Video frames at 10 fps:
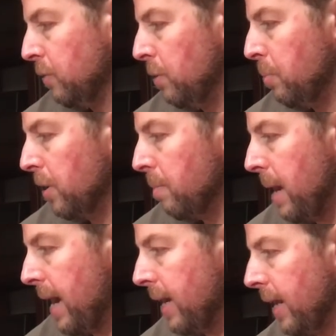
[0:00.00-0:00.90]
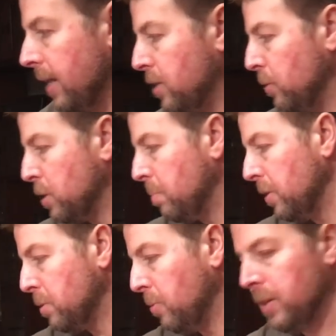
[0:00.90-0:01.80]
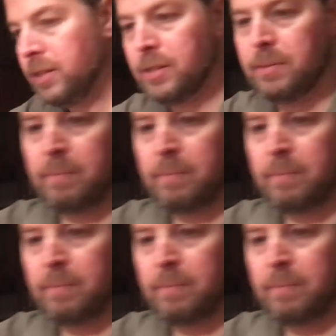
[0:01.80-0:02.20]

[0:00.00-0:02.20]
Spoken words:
We put him back, and I get 2 experience points.